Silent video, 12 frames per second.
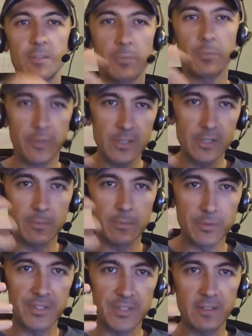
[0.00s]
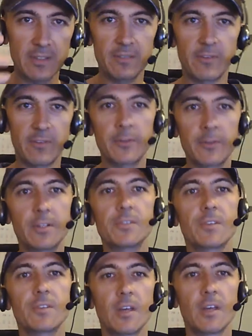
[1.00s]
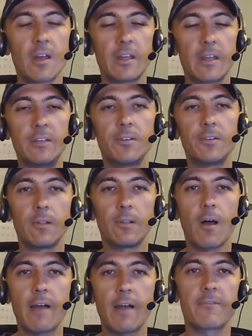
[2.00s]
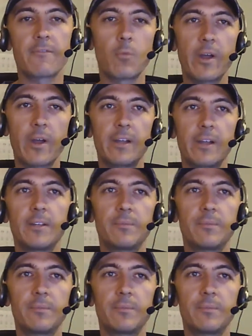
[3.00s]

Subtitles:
principle-centered focus in your life where